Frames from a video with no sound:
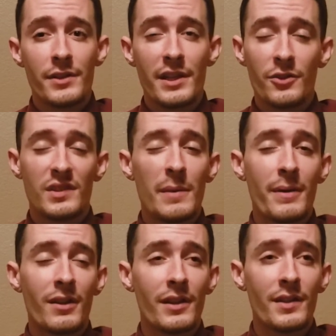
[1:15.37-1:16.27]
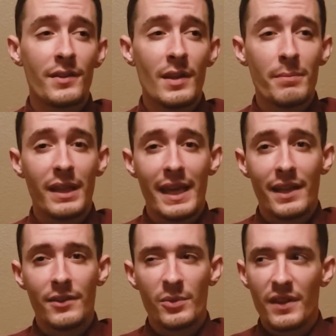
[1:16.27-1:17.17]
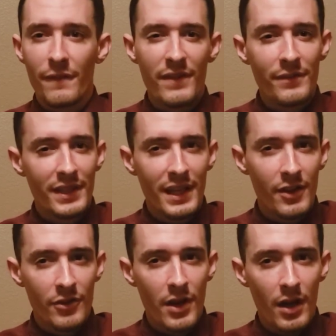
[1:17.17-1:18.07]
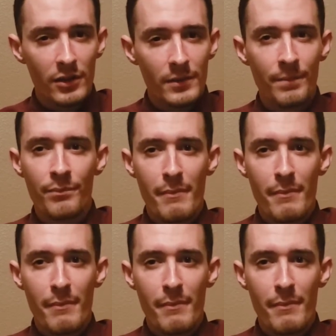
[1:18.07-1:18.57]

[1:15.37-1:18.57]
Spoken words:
and you'll typically see plans with a $1,500